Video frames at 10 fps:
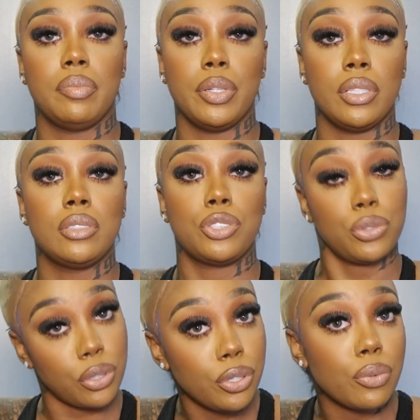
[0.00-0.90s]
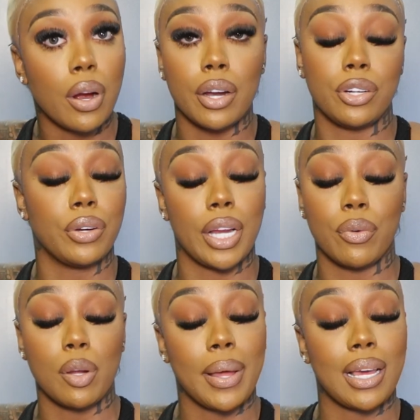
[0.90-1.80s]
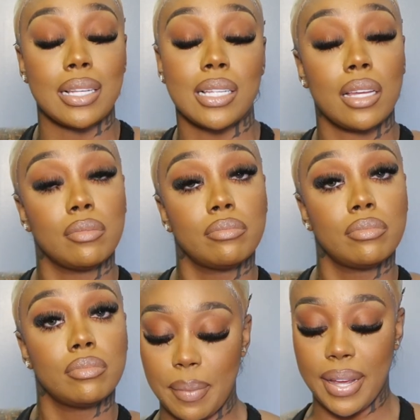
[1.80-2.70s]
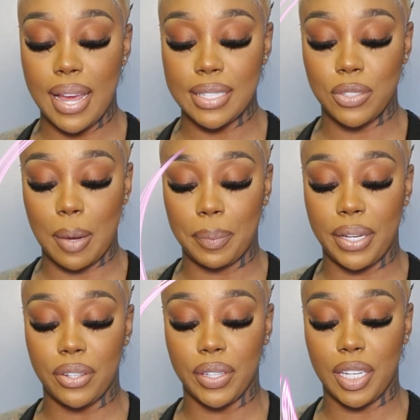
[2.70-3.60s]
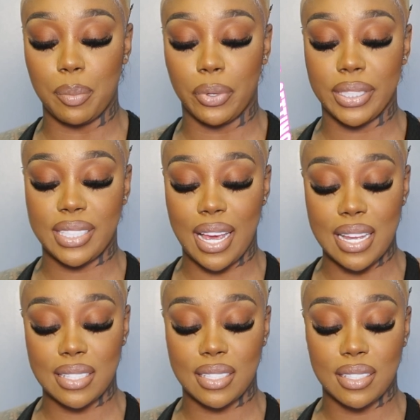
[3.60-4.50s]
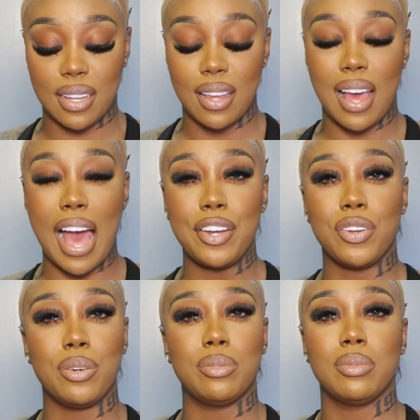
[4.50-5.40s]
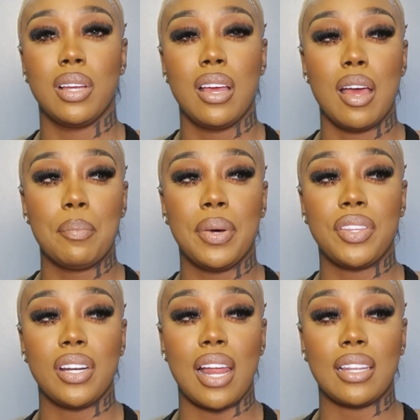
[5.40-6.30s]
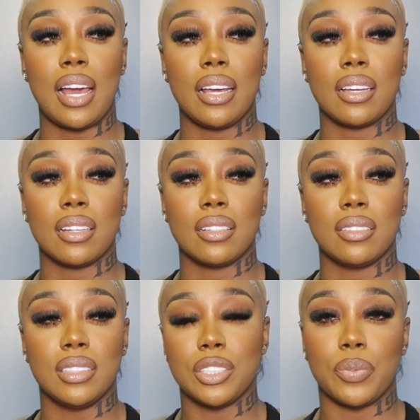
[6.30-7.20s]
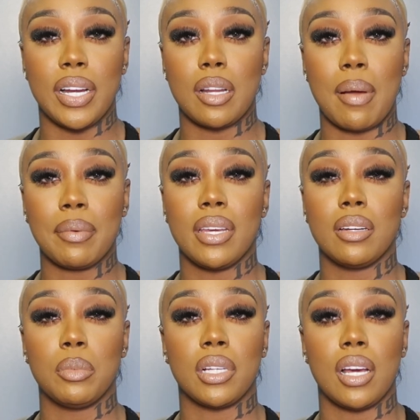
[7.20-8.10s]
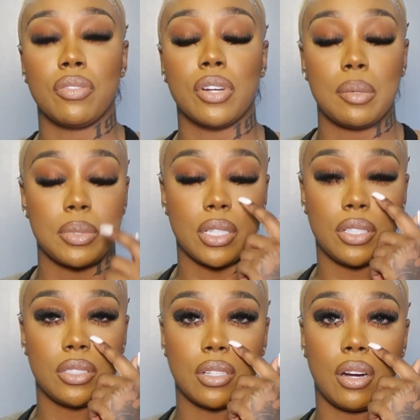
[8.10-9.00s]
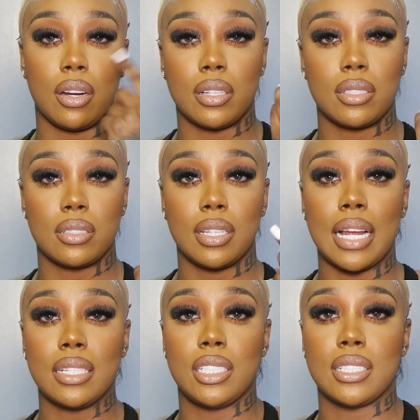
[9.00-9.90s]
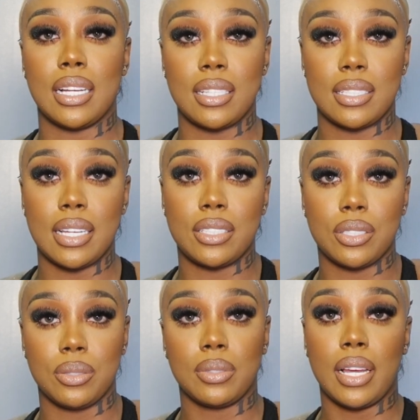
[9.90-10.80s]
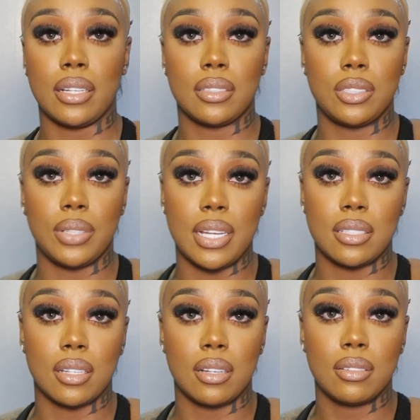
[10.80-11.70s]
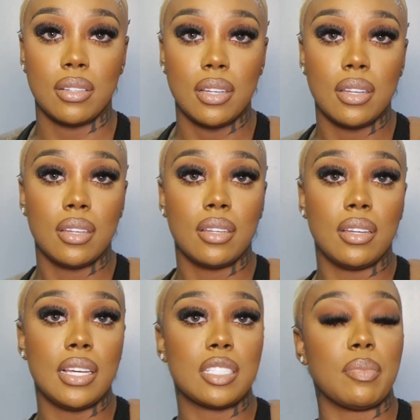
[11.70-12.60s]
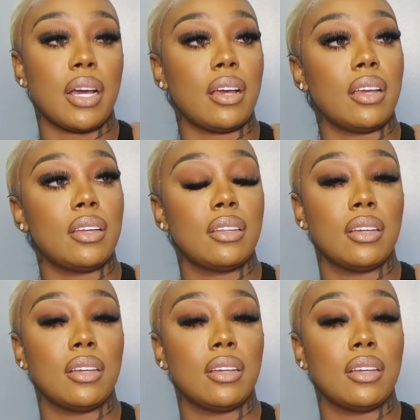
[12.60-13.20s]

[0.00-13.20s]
be true to who you are, don't care what nobody got to say. Somebody asked, do I plan on getting more tats? I do. But they're not like just random. I'm getting them to cover up certain scars. And I just got this tattoo like 2 days ago. It's my...